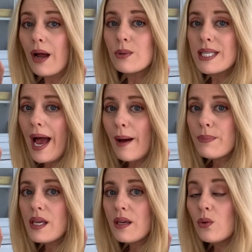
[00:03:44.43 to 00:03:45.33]
I was
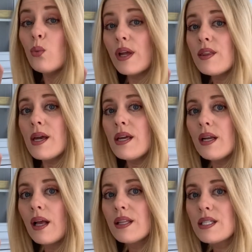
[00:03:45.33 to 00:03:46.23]
happy with
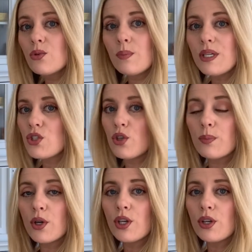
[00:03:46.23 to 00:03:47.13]
it. This would be
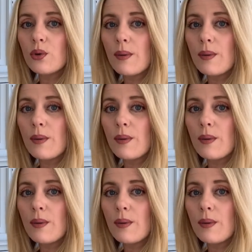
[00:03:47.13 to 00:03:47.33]
super cute,